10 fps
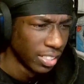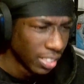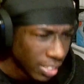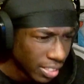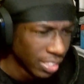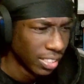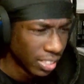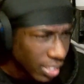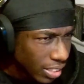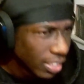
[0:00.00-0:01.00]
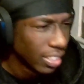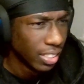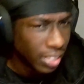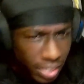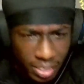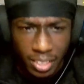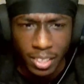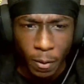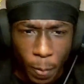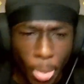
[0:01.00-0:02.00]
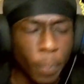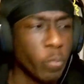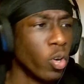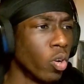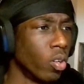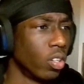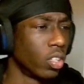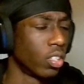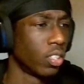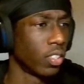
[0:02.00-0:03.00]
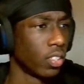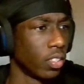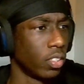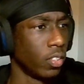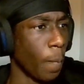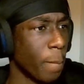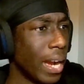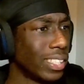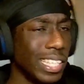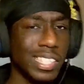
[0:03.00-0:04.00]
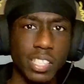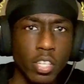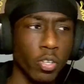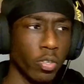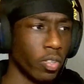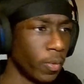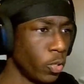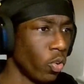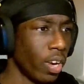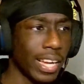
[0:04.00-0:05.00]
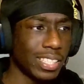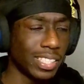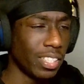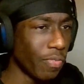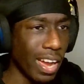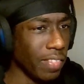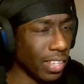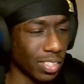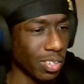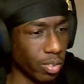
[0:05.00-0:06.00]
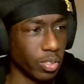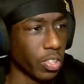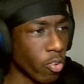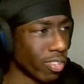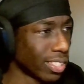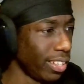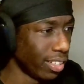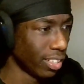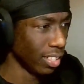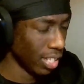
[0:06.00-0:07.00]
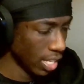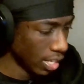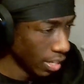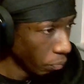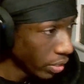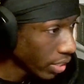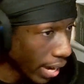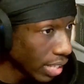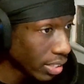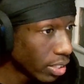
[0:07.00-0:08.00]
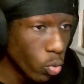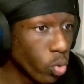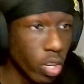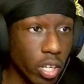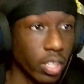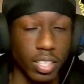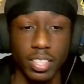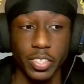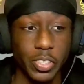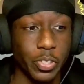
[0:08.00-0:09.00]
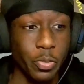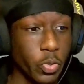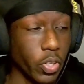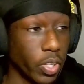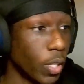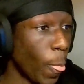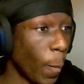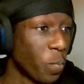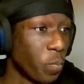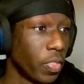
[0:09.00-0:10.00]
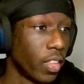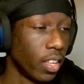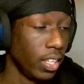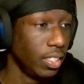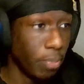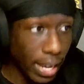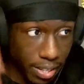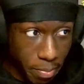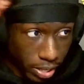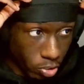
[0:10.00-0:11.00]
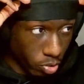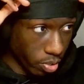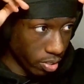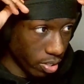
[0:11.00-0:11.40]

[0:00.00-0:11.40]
dreary in the bed. Bro, Mike Dean, chill. You're like 65 years old. Go retire. This guy is still good. He's too good. He's better than Metro.